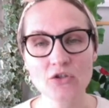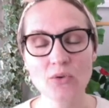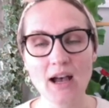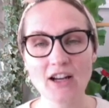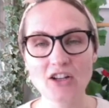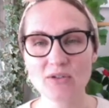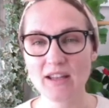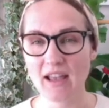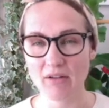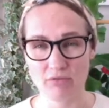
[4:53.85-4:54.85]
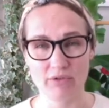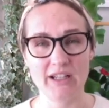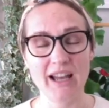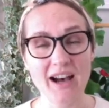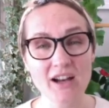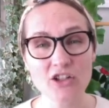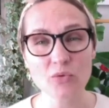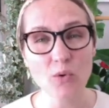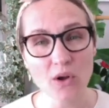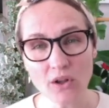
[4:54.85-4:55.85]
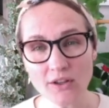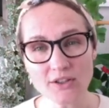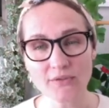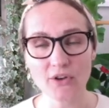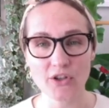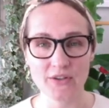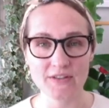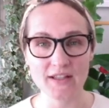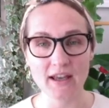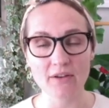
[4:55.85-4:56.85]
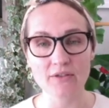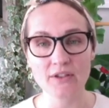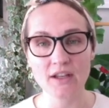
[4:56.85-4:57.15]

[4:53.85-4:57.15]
you actually have really harsh words for yourself.